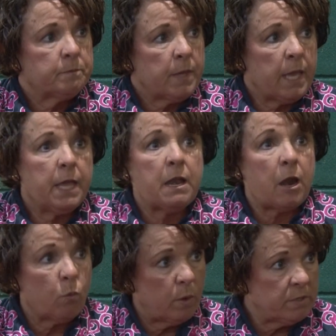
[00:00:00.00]
And
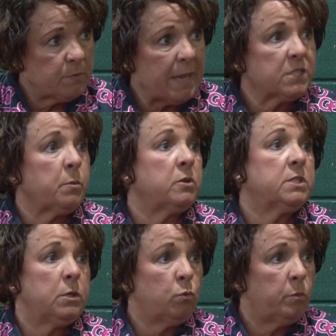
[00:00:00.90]
our women's basketball
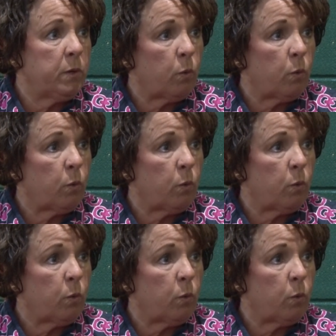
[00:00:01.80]
team will be